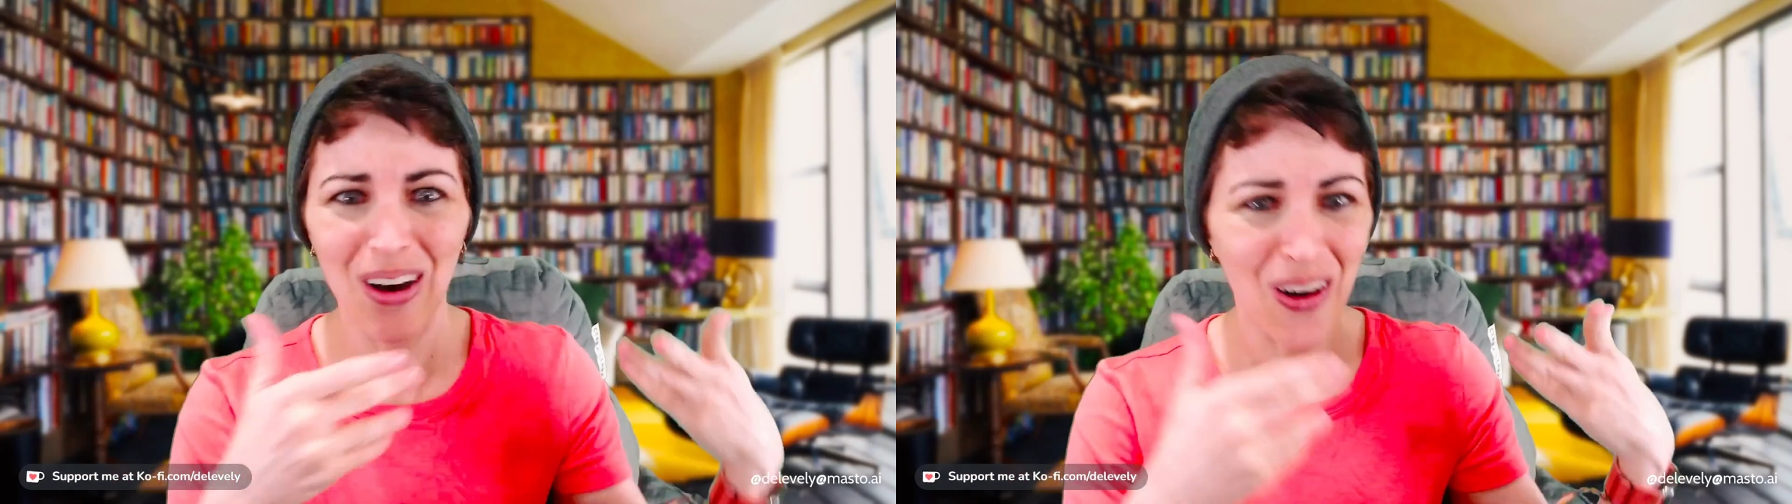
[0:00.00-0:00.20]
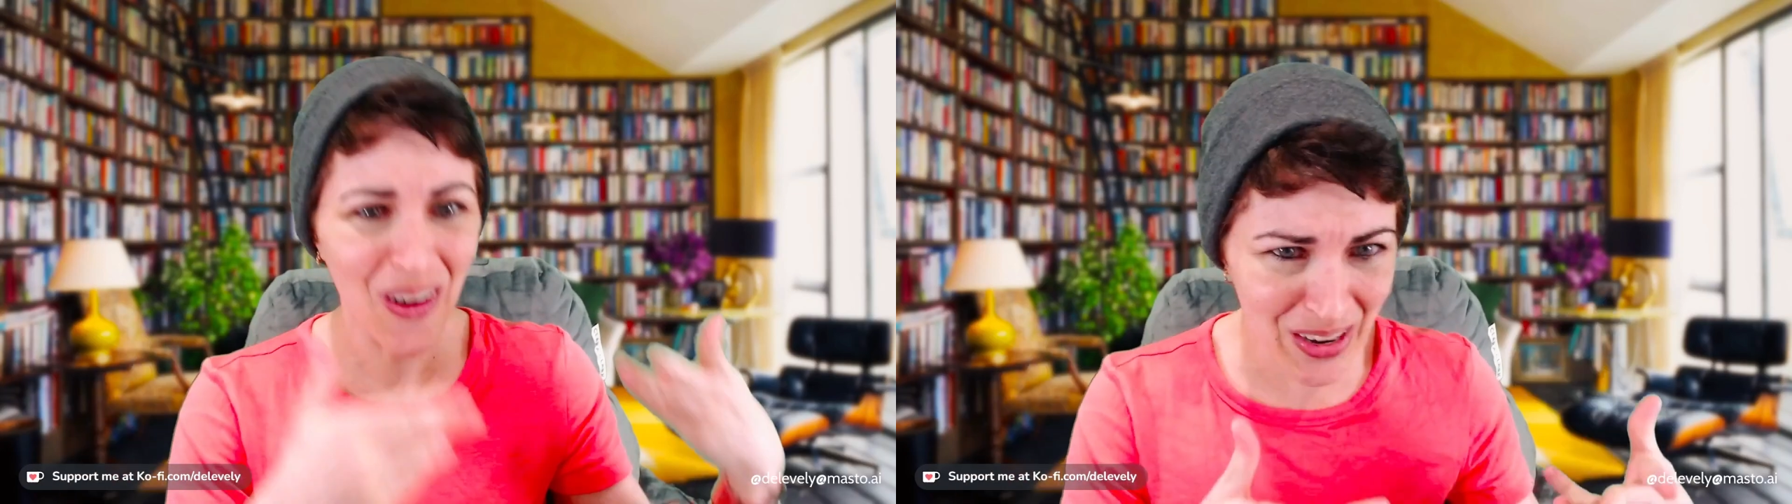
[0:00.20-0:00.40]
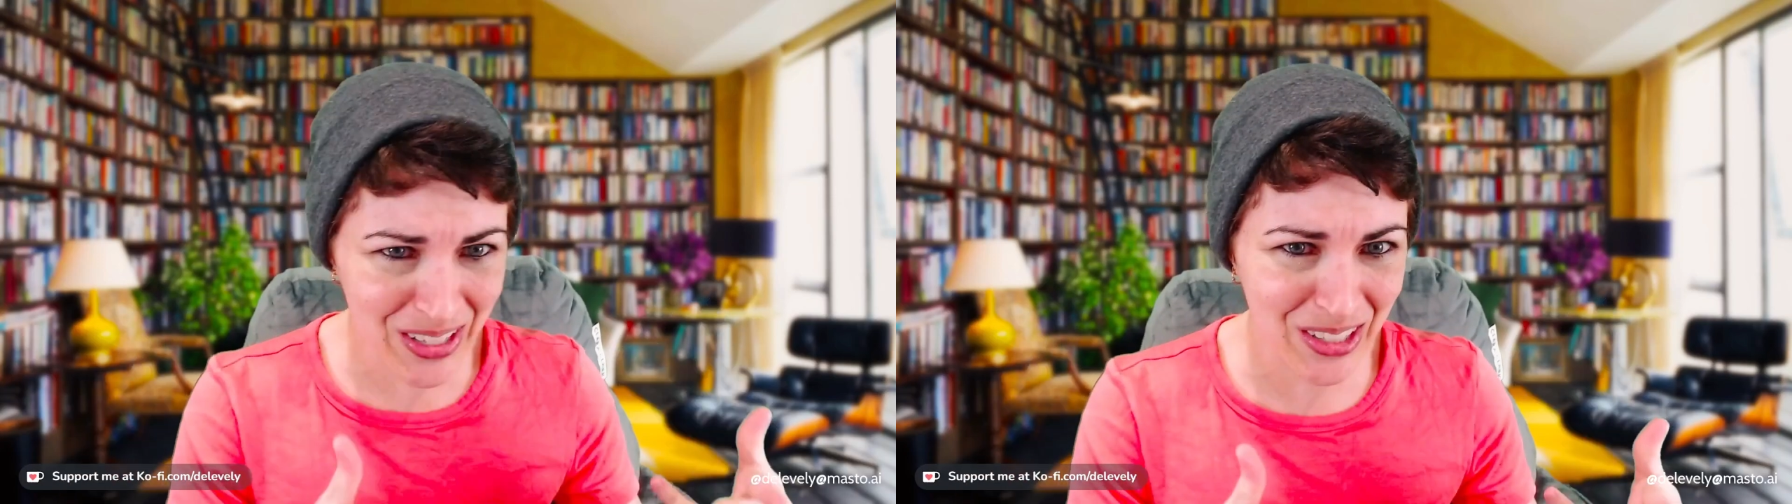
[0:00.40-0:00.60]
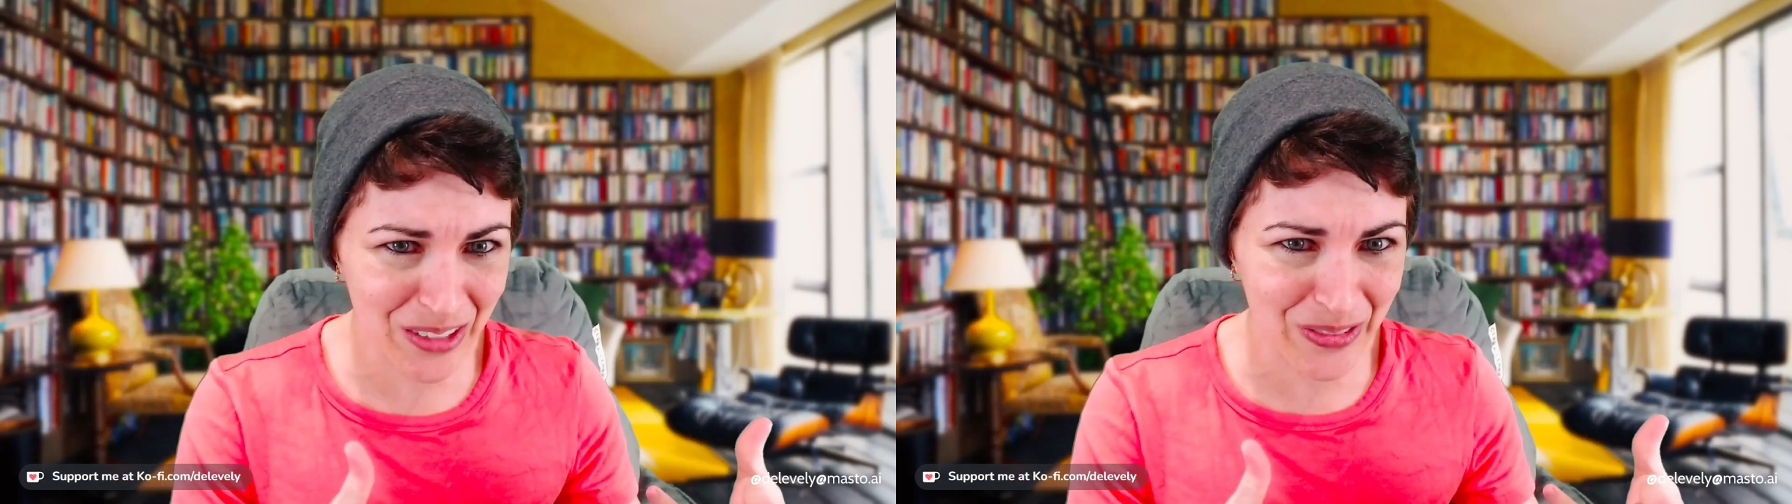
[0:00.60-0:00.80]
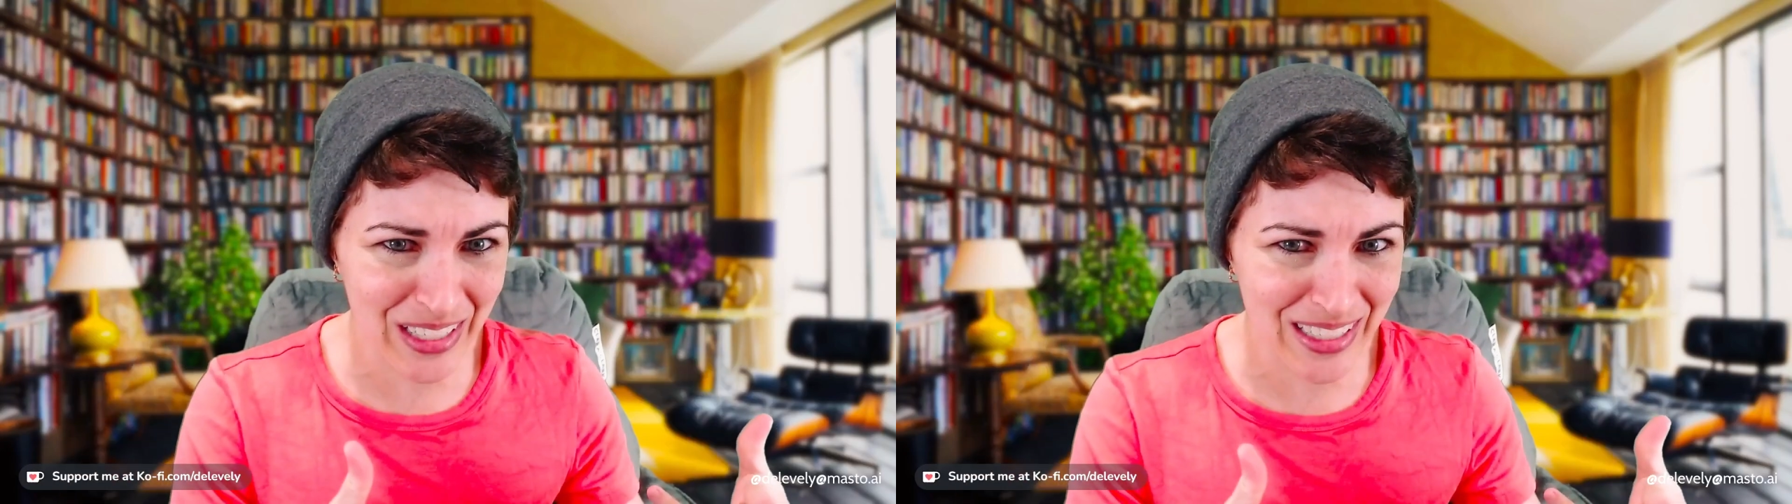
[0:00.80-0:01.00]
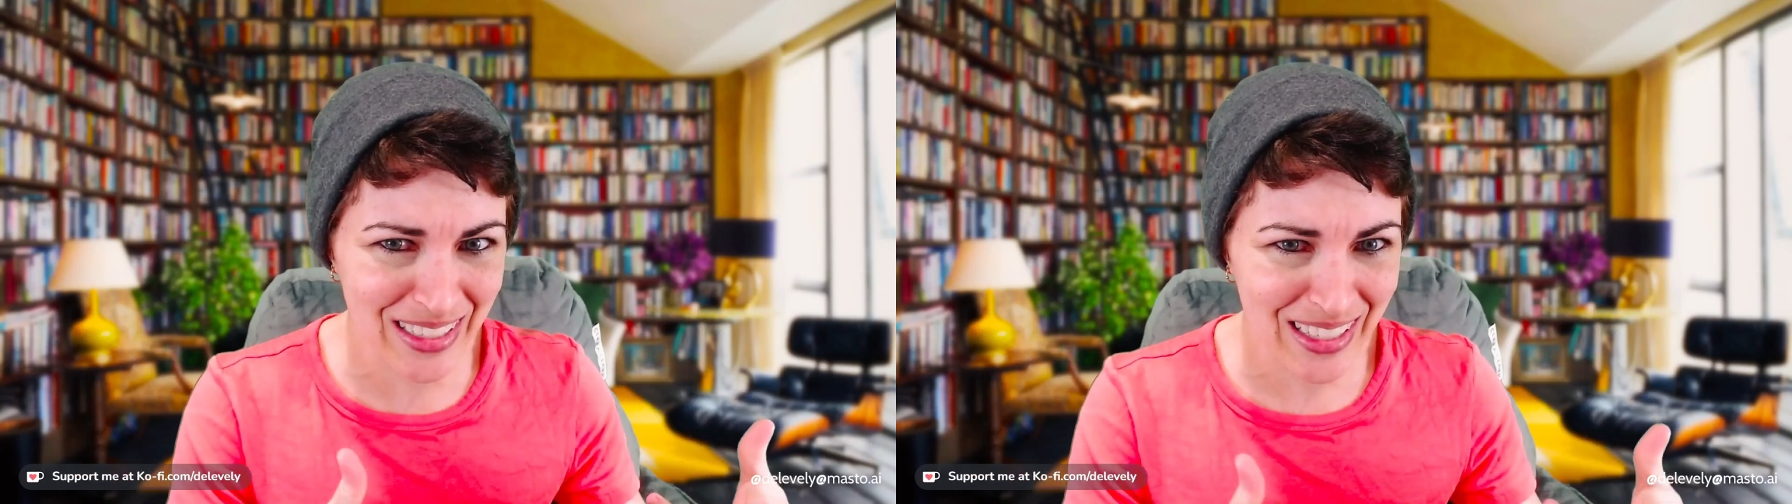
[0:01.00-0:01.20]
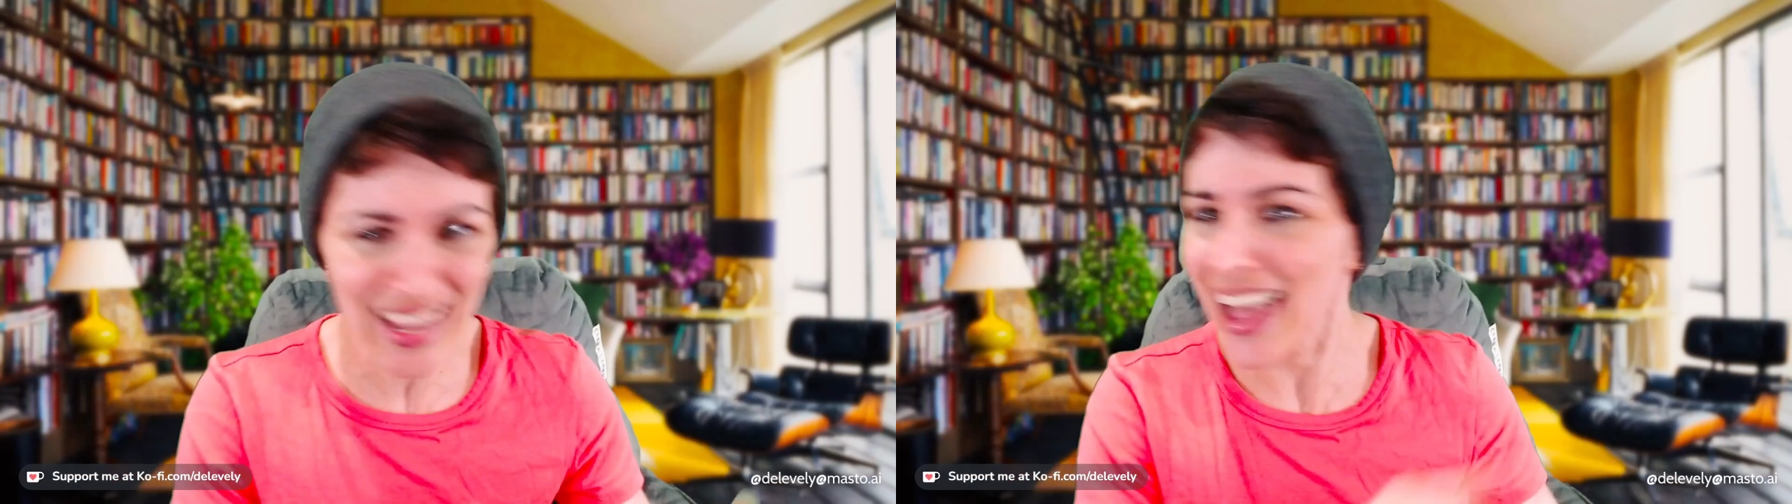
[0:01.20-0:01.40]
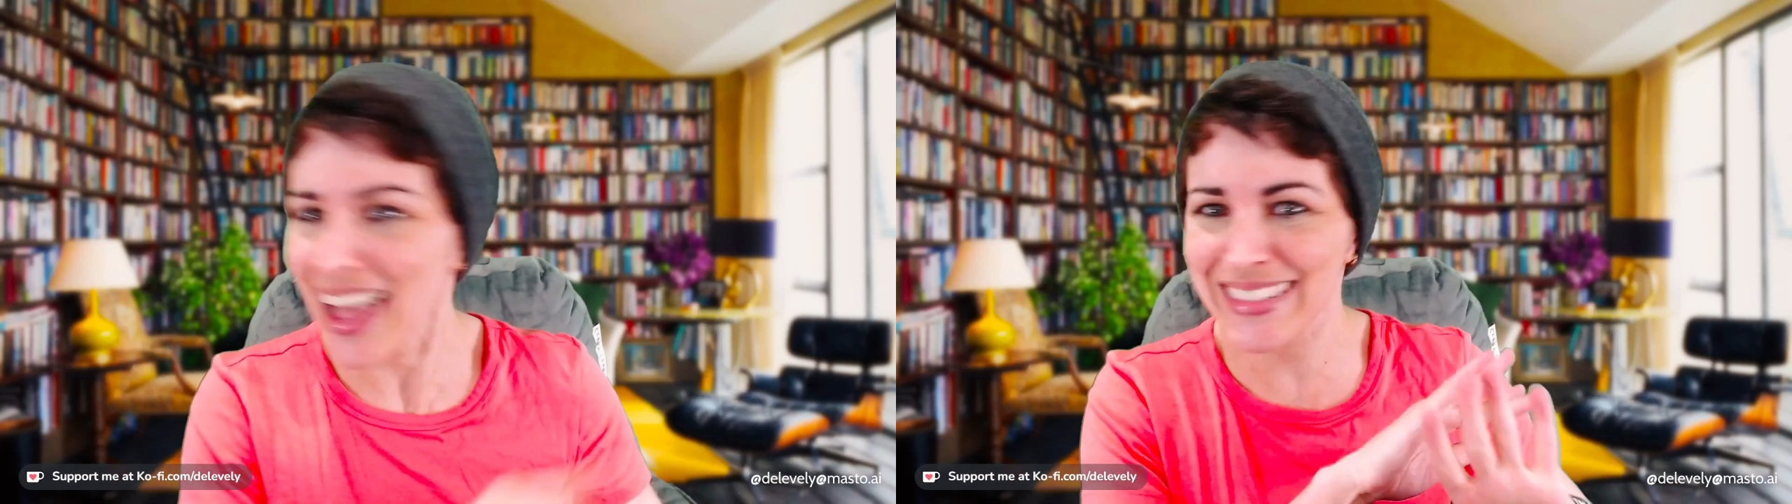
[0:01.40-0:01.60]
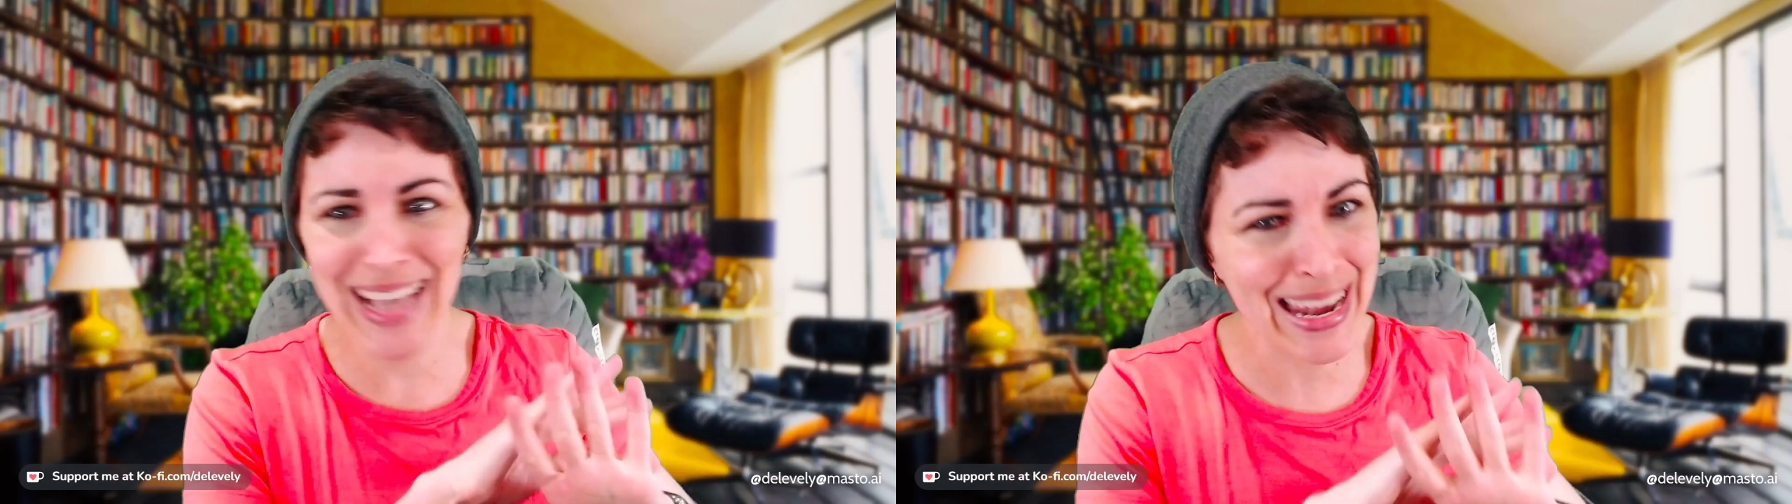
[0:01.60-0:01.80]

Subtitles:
on the surface, and it's gotta